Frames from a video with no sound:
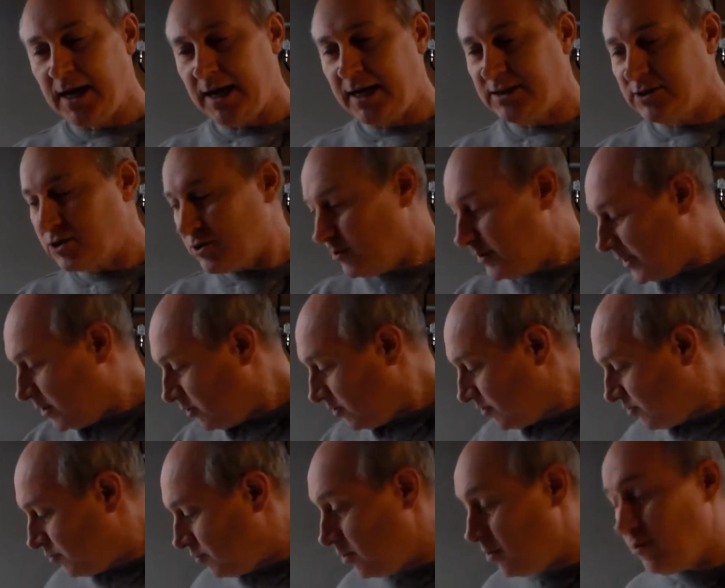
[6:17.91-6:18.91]
And so it'll
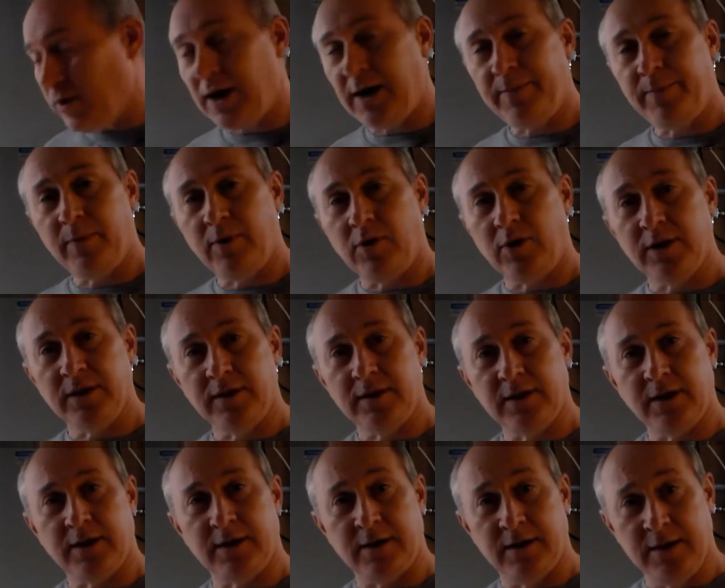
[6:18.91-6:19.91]
throw up on
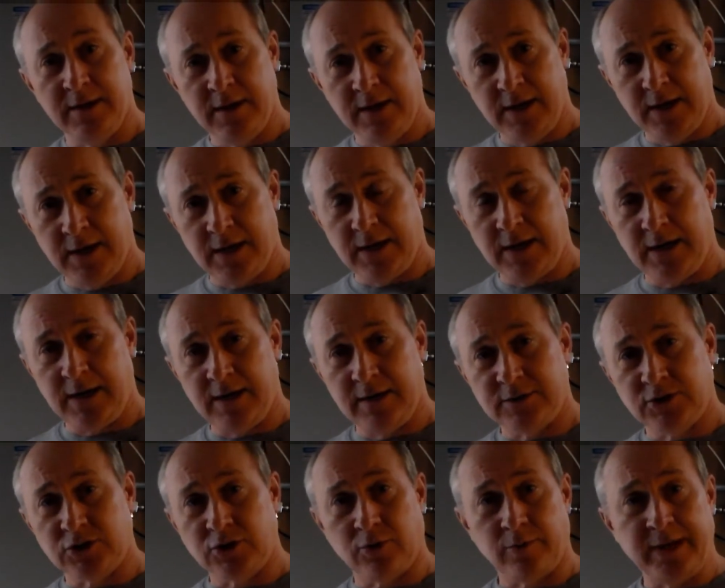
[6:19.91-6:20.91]
the
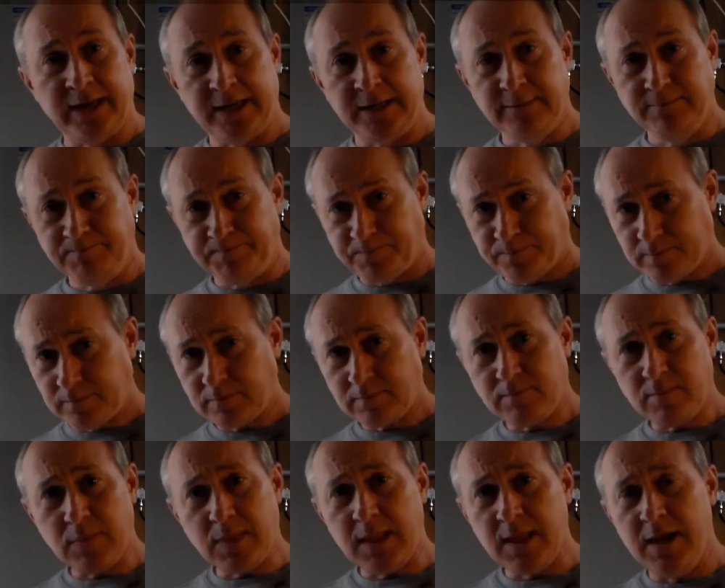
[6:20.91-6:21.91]
screen
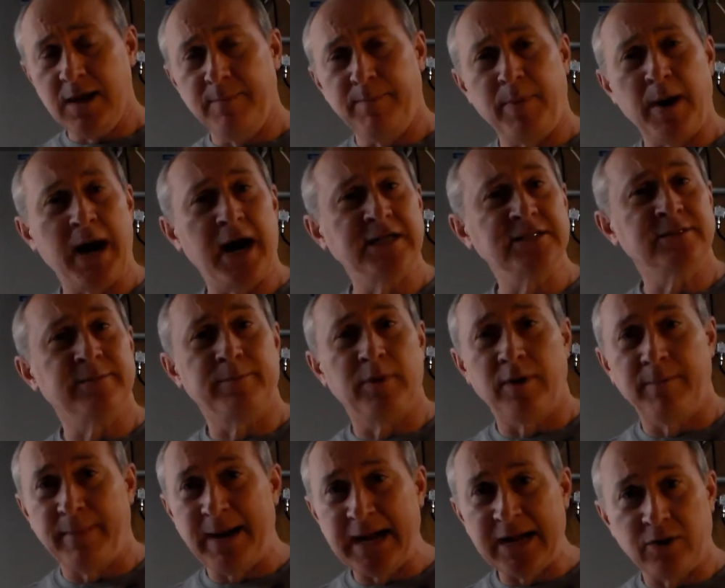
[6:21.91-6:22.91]
a
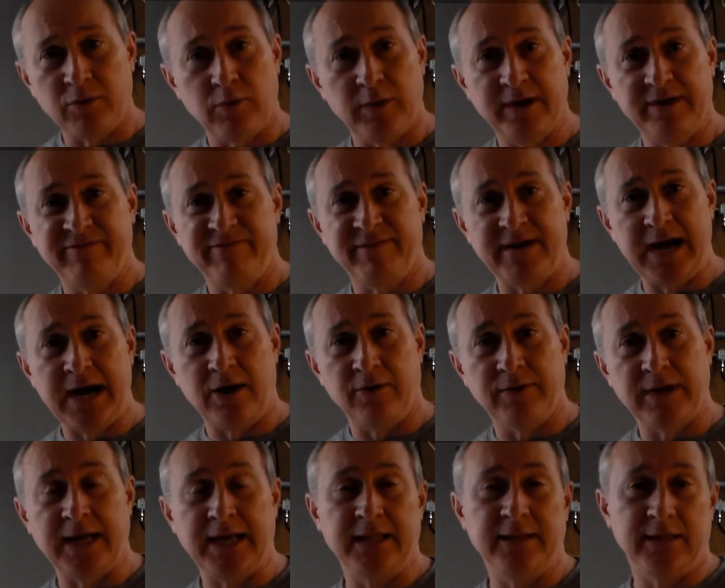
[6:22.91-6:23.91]
possible microwave
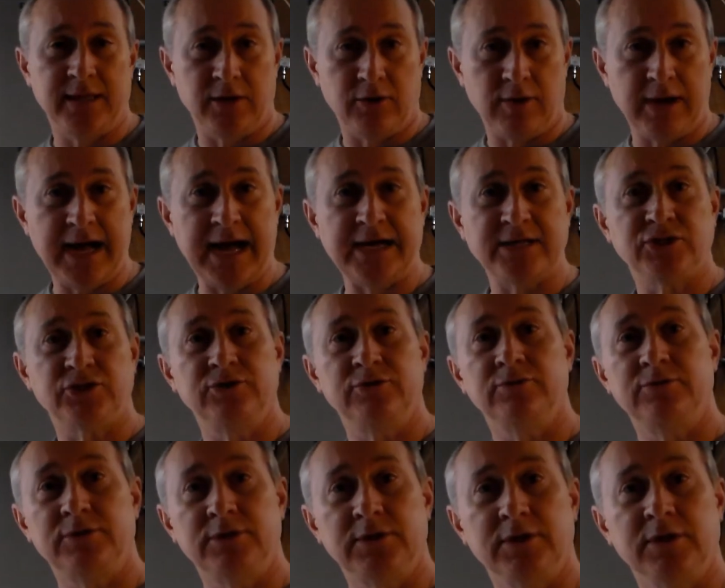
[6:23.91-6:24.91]
found, and then it'll ask
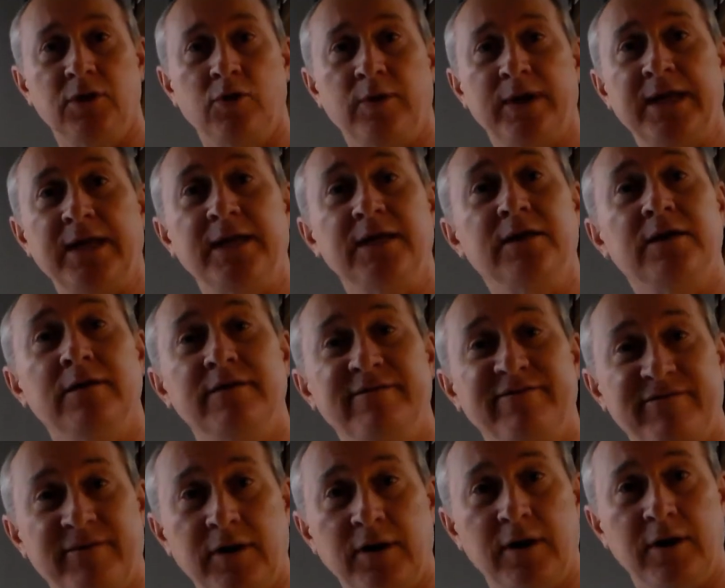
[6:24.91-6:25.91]
you to go in and
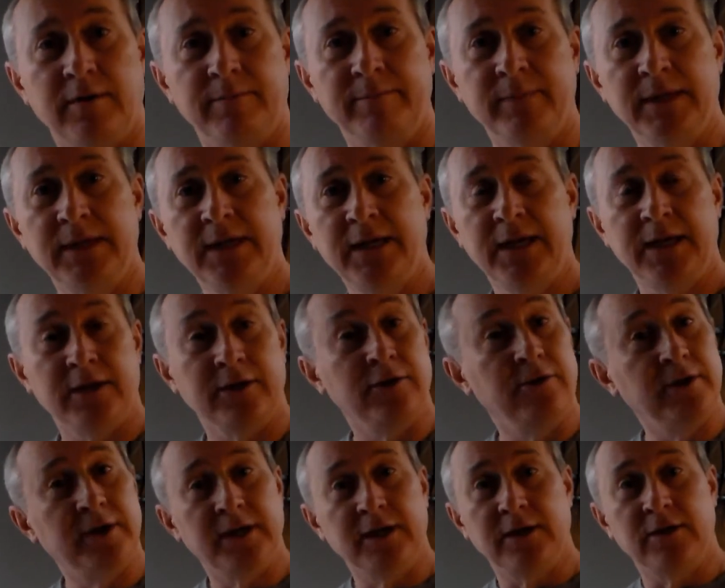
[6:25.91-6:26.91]
confirm.
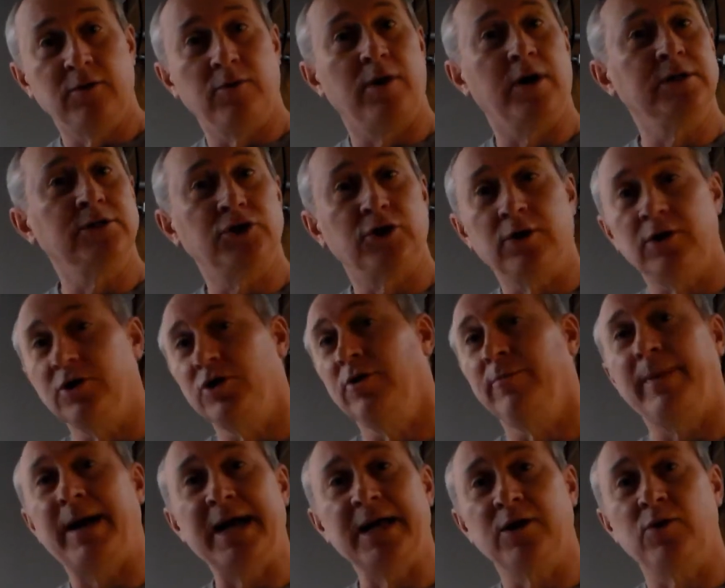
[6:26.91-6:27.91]
You can go on, turn your
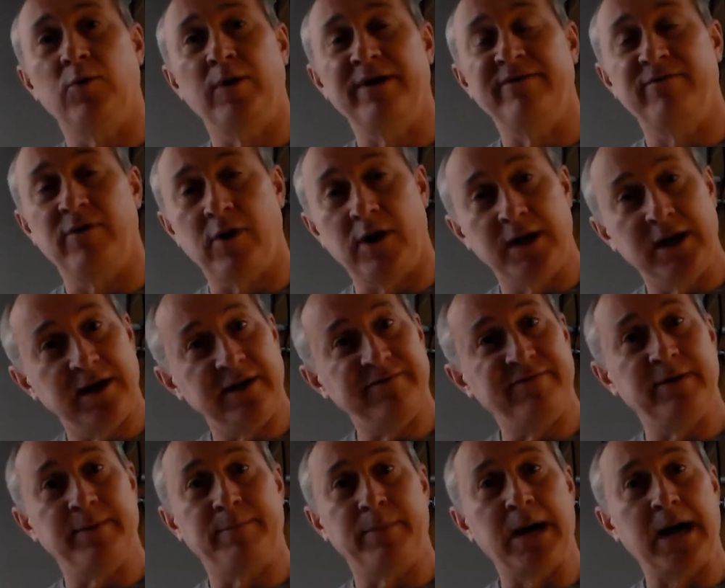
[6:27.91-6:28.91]
microwave on, and
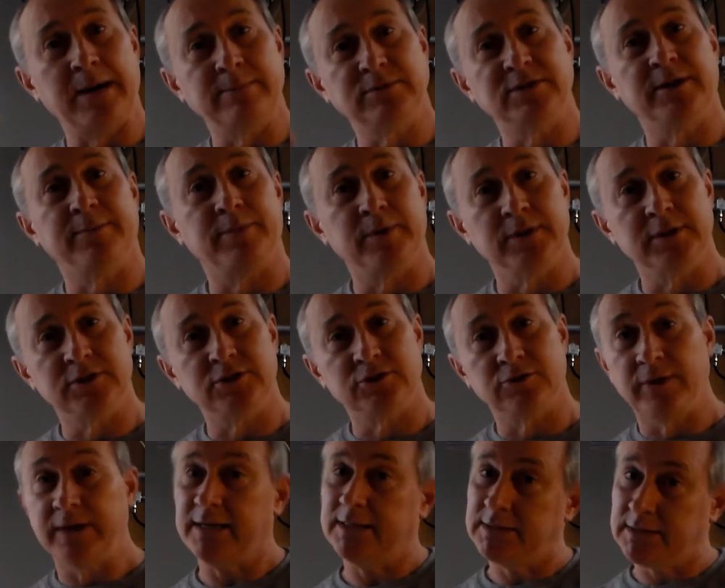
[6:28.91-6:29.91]
if it pops up on the
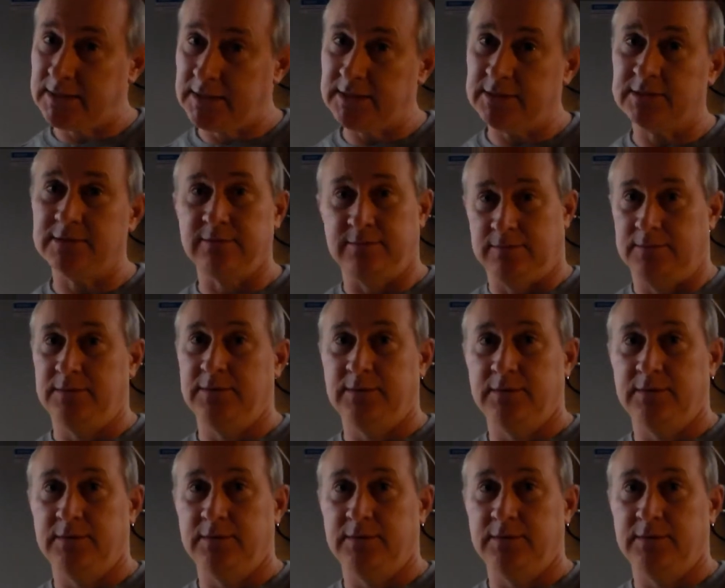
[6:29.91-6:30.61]
screen and says